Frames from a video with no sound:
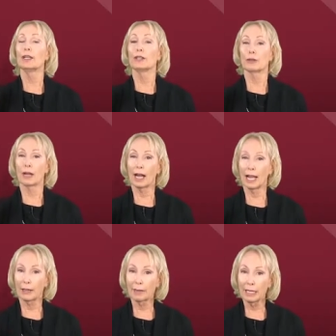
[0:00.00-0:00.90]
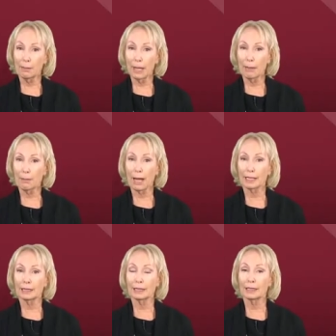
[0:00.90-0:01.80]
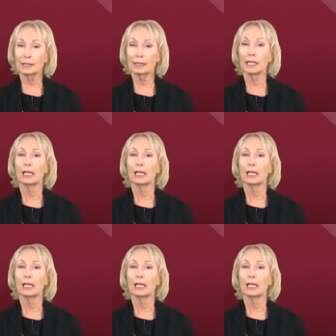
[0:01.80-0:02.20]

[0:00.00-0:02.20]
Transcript: your hiring and pay practices,